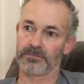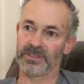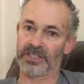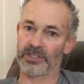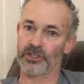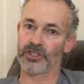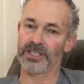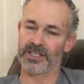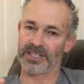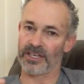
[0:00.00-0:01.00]
you can
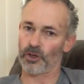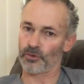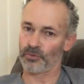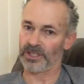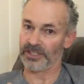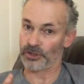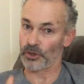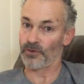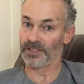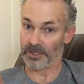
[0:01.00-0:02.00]
see that they're not really
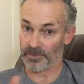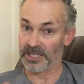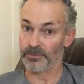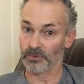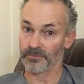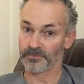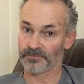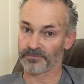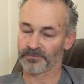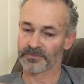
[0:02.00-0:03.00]
serving the people.
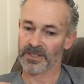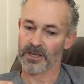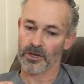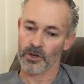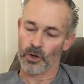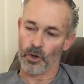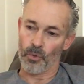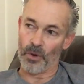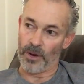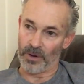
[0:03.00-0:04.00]

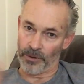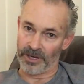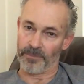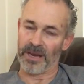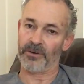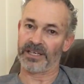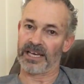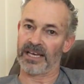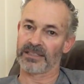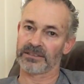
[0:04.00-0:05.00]
Where in
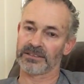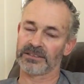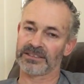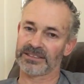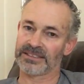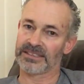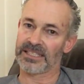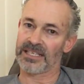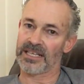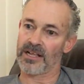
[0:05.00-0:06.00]
America,
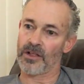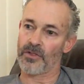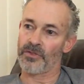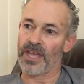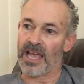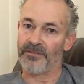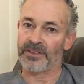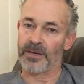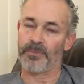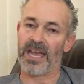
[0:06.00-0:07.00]
they're
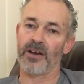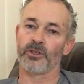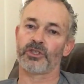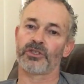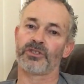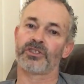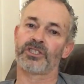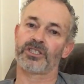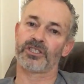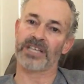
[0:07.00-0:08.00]
having their powers
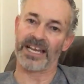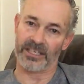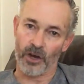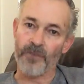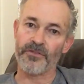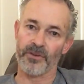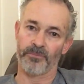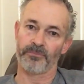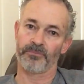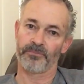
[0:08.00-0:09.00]
taken off them.